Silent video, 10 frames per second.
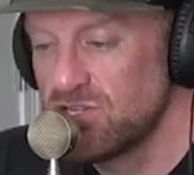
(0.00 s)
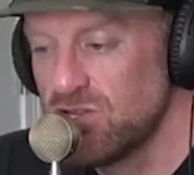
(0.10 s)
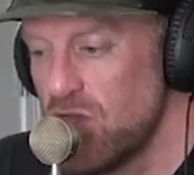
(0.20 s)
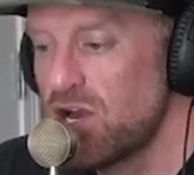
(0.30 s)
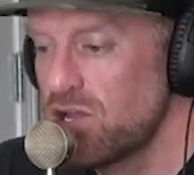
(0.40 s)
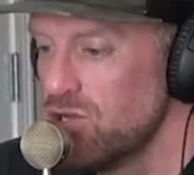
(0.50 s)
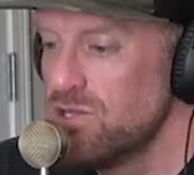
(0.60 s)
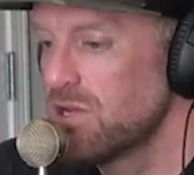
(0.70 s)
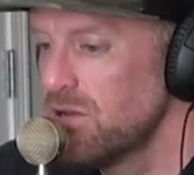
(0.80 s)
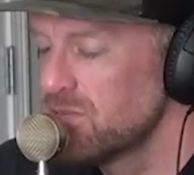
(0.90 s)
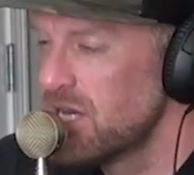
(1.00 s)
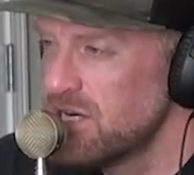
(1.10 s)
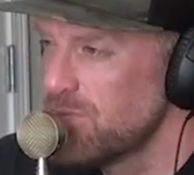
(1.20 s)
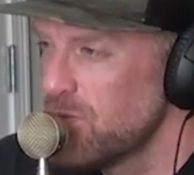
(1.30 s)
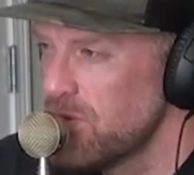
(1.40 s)
a lot of good that comes out
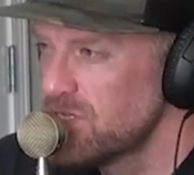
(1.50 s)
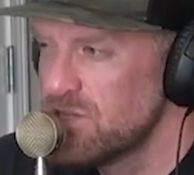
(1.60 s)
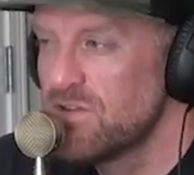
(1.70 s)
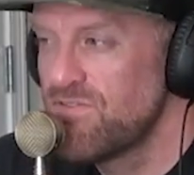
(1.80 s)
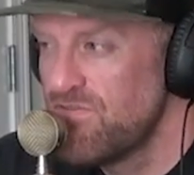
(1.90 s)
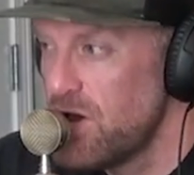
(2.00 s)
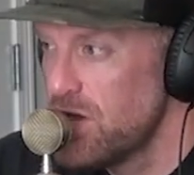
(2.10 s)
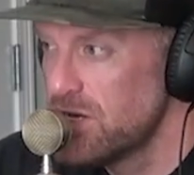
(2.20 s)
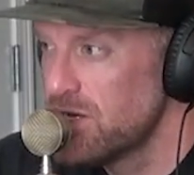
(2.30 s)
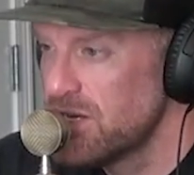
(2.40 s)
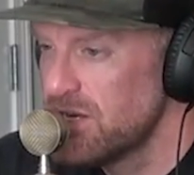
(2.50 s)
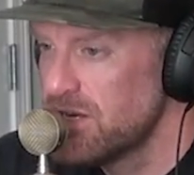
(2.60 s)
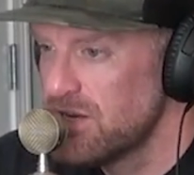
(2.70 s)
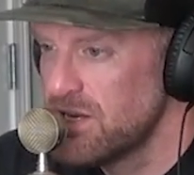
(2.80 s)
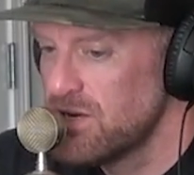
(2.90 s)
of deployments and they're fun
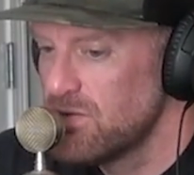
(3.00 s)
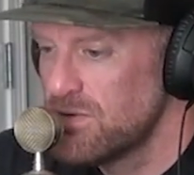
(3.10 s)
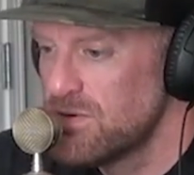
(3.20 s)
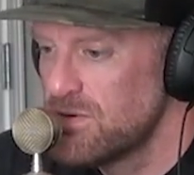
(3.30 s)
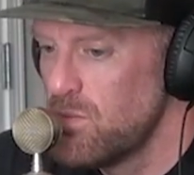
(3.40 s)
and